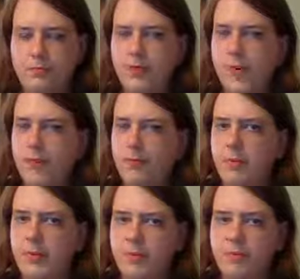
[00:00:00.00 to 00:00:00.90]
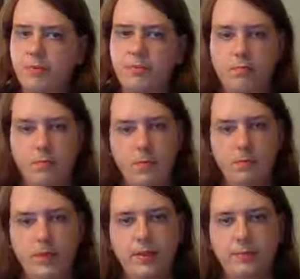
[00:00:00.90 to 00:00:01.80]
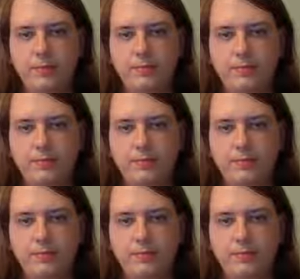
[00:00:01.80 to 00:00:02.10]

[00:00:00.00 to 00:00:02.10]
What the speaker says: that information might be useful.